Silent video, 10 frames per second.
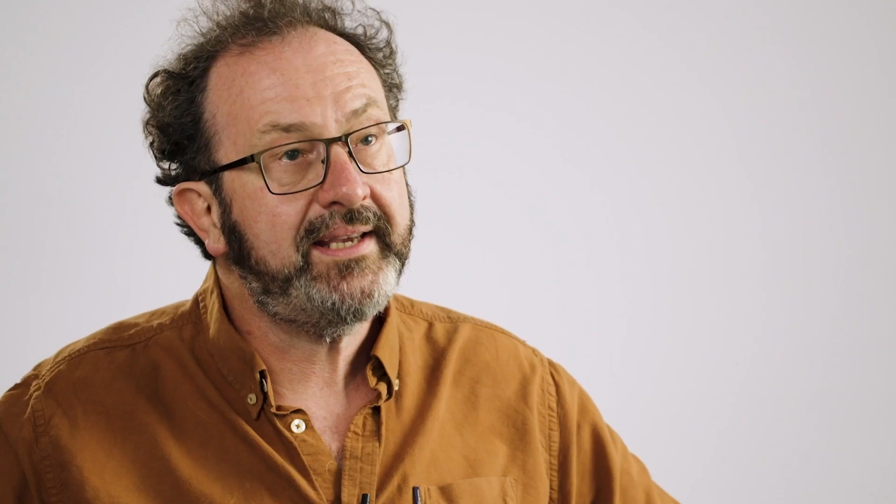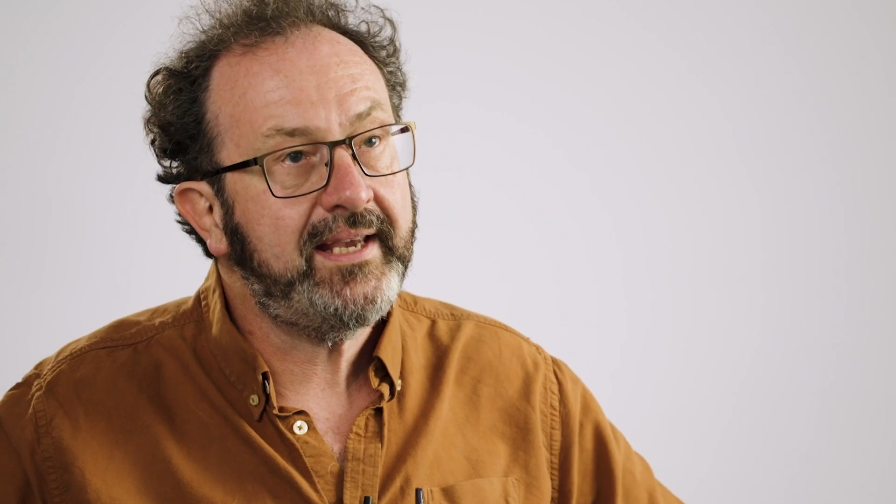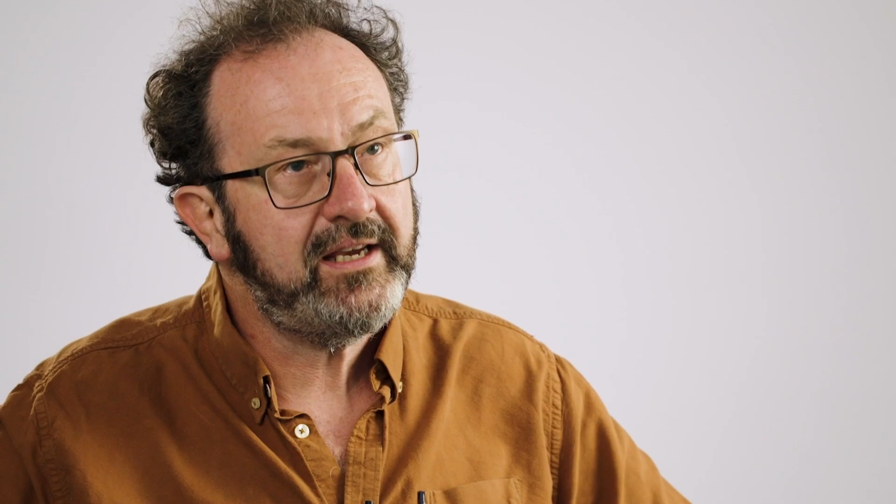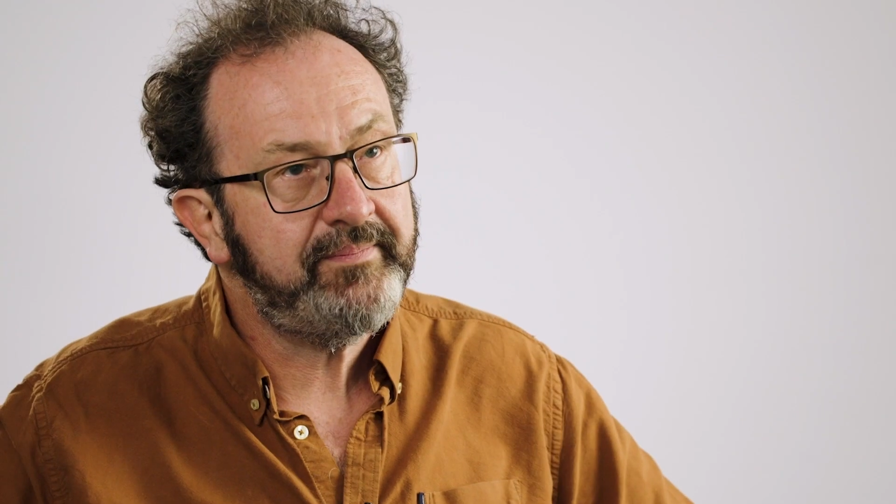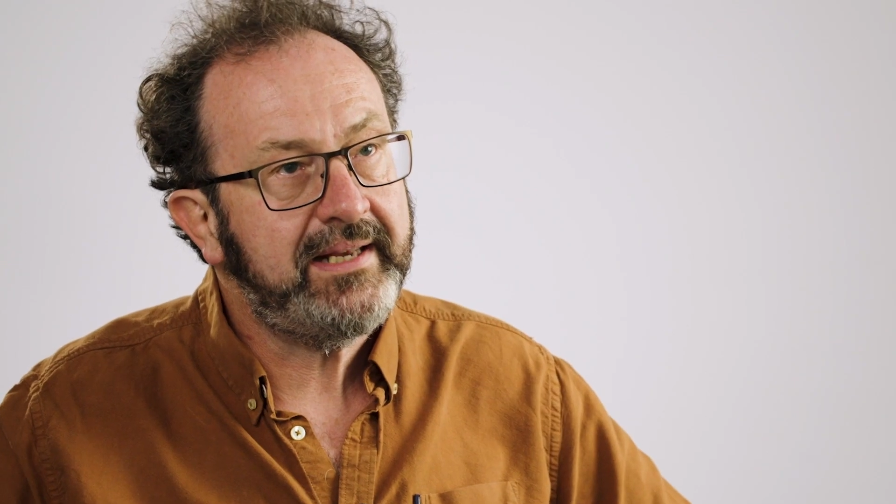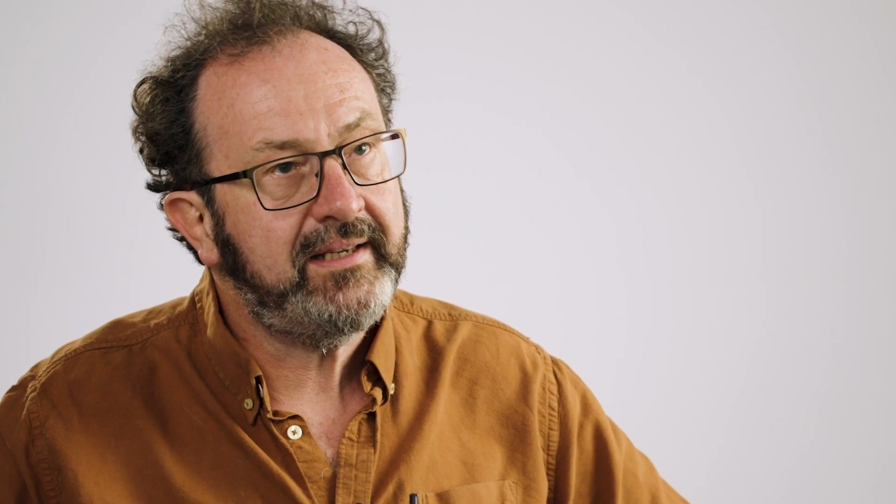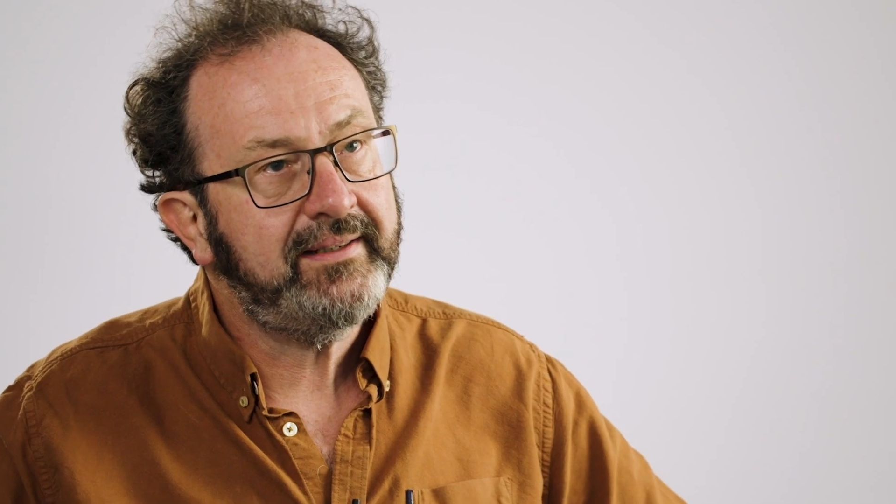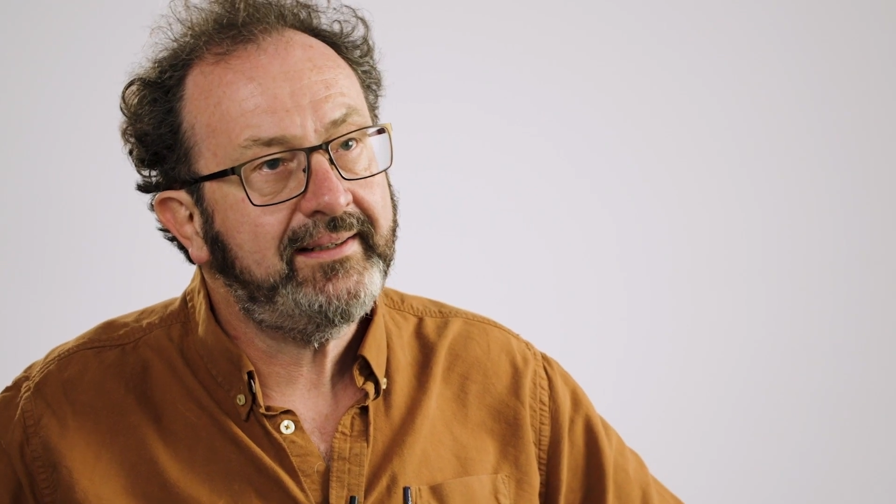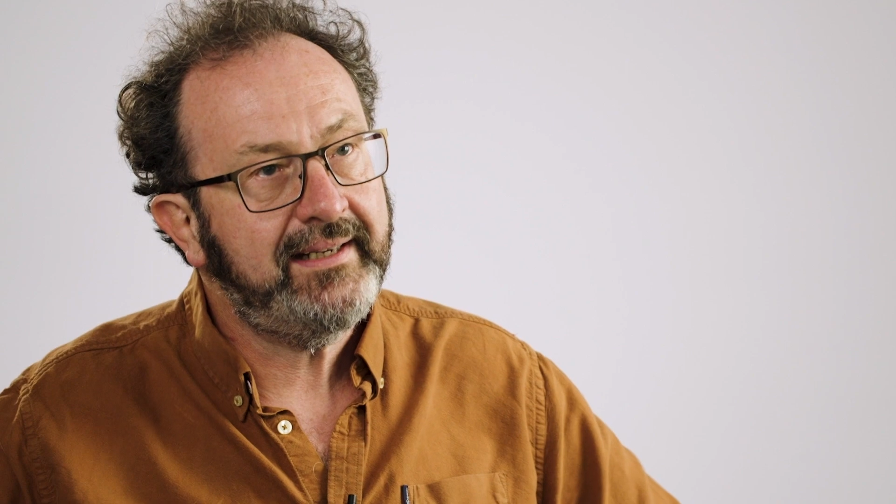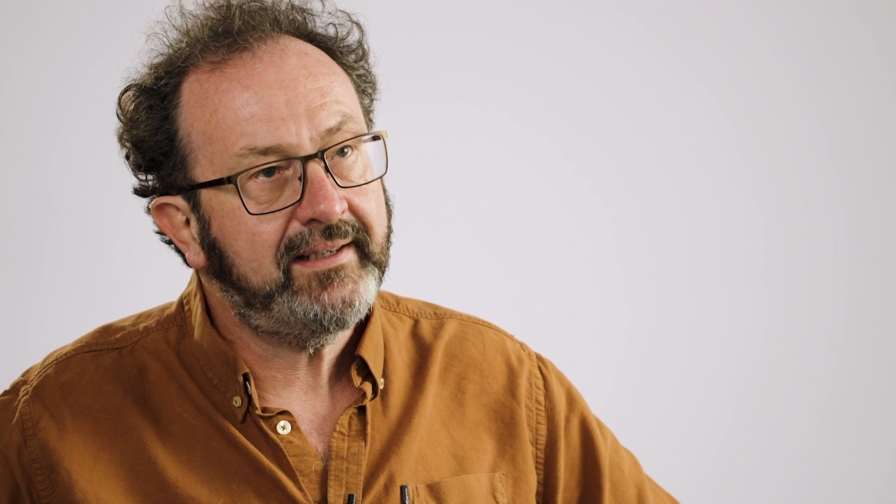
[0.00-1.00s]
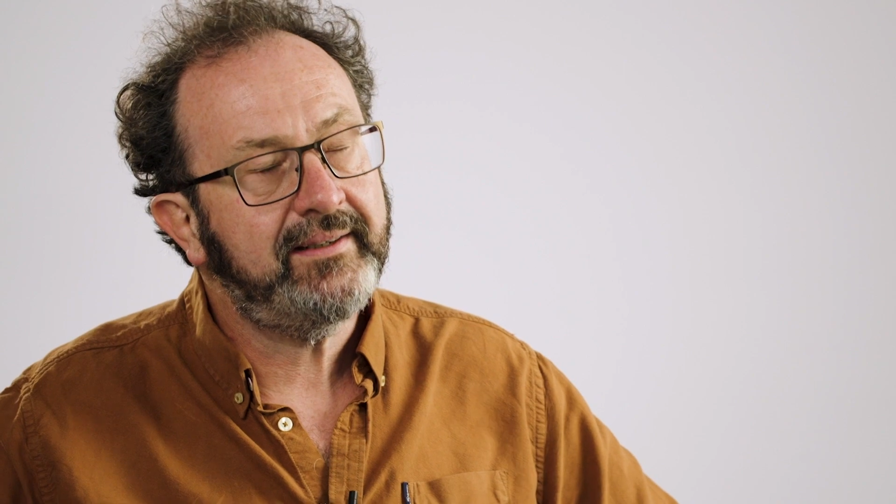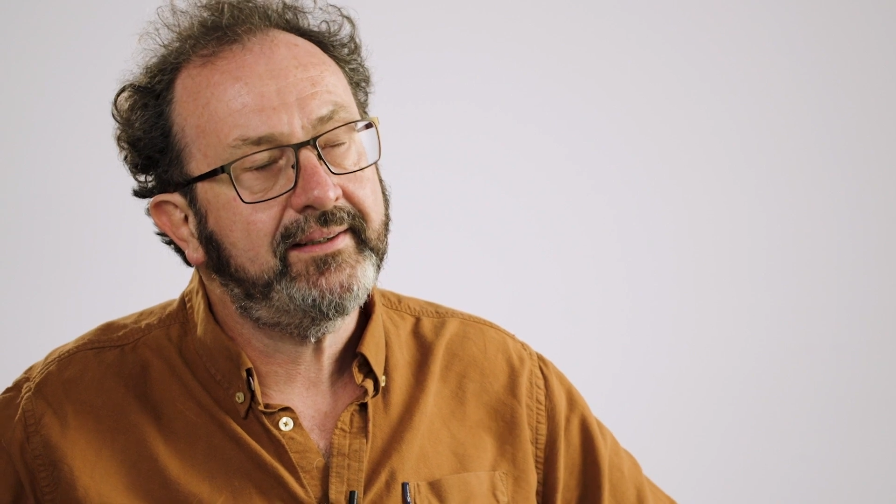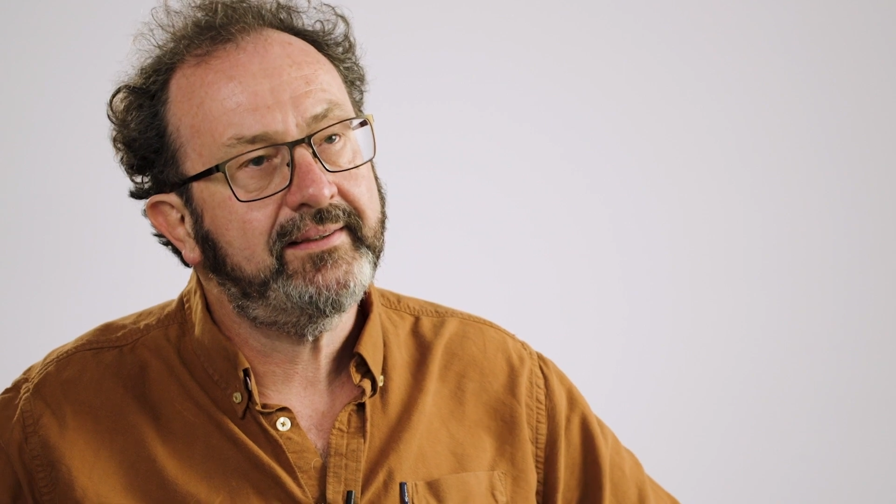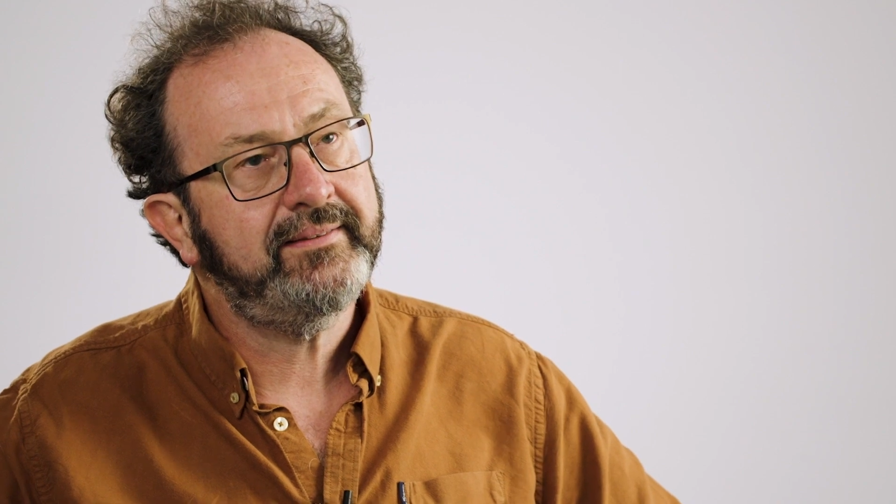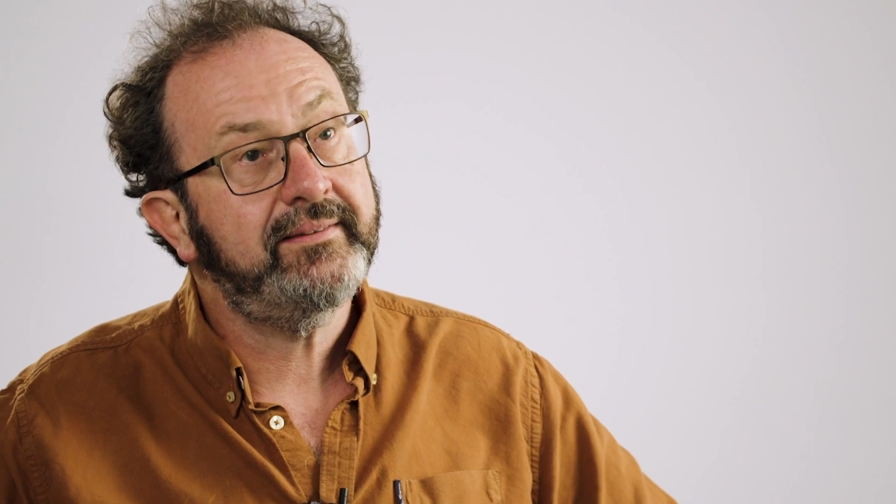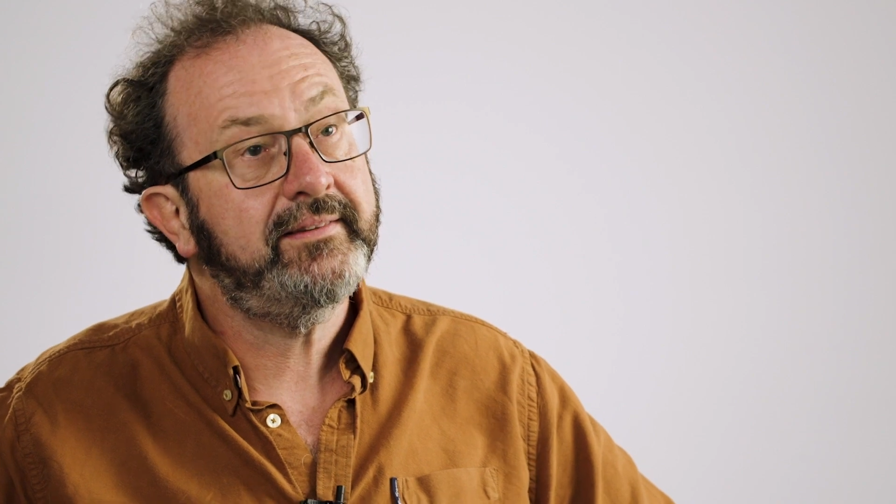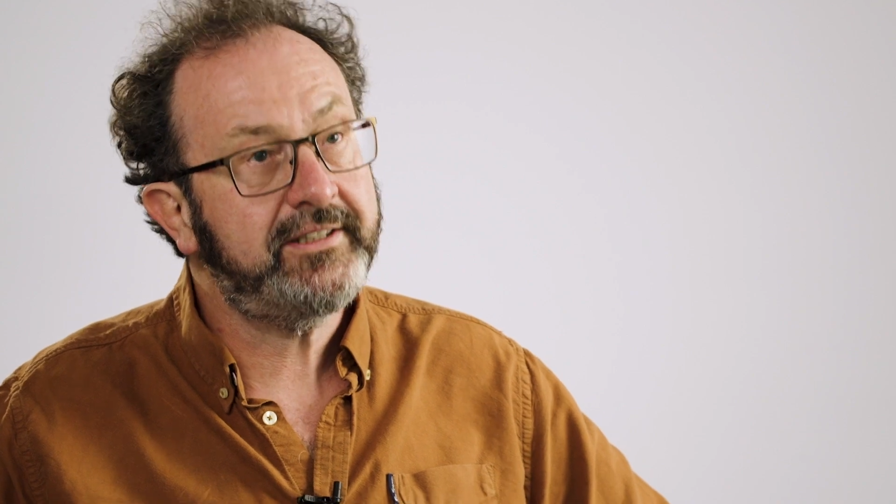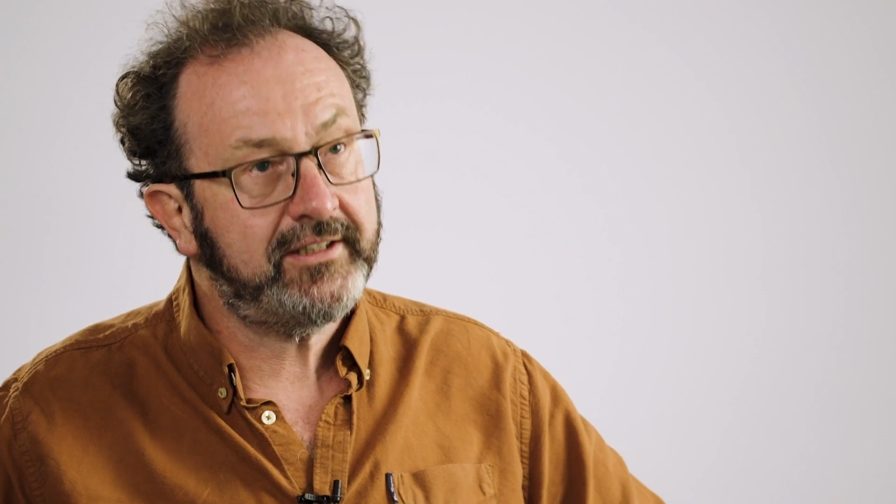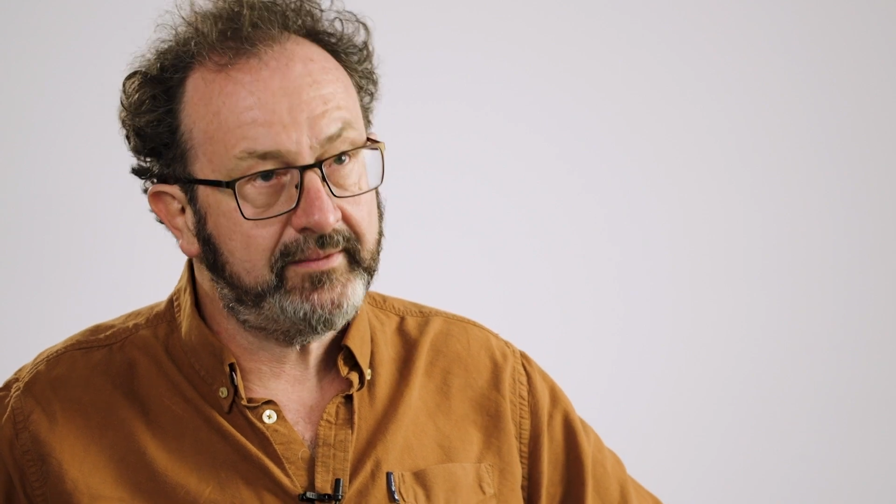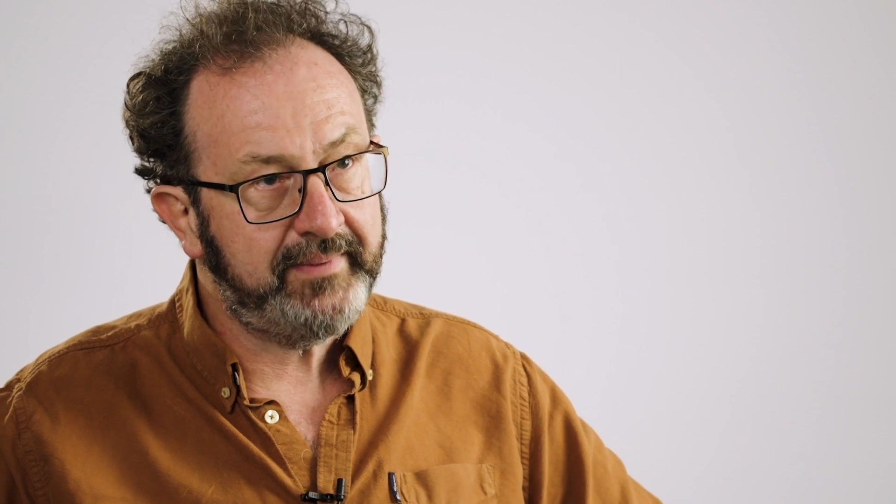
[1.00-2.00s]
Key Opinion Leader and
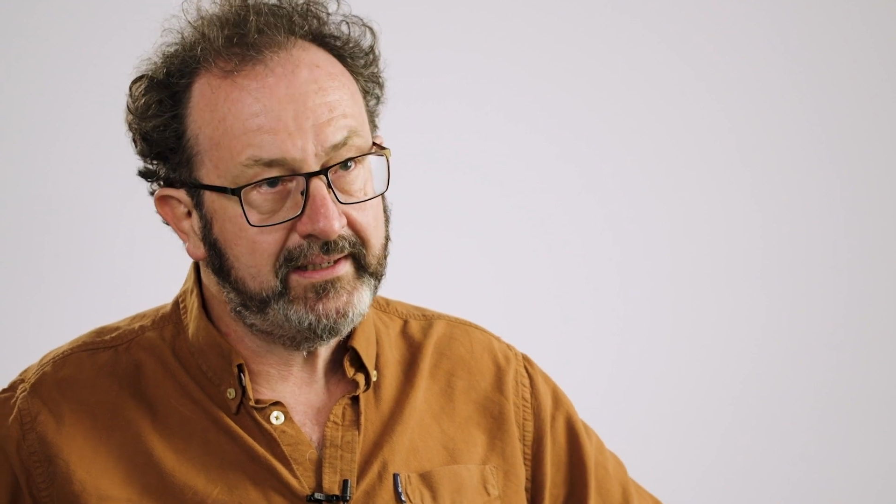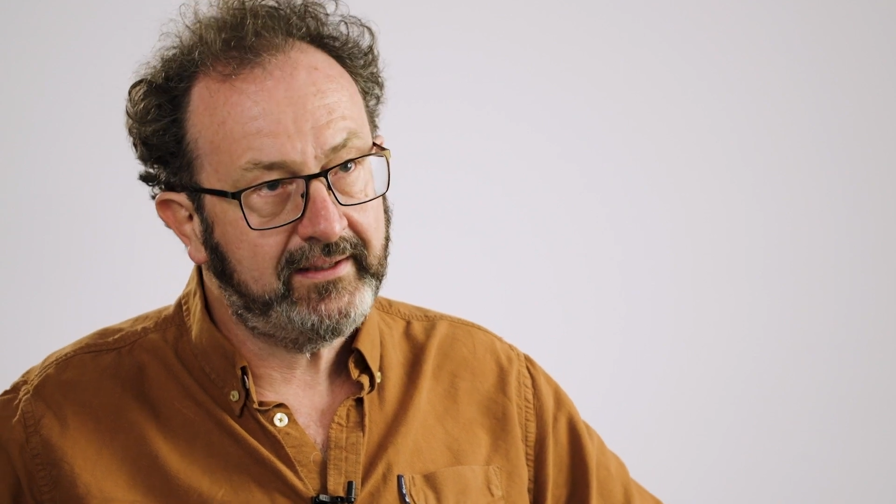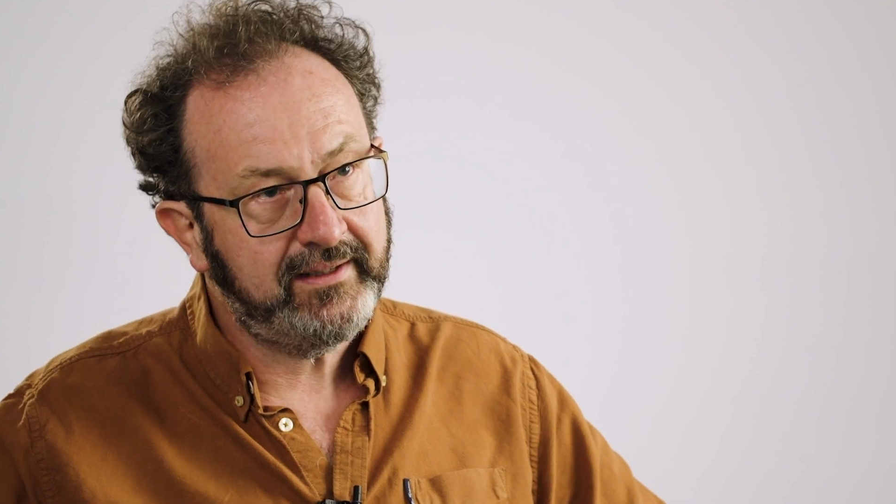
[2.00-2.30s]
Digital Opinion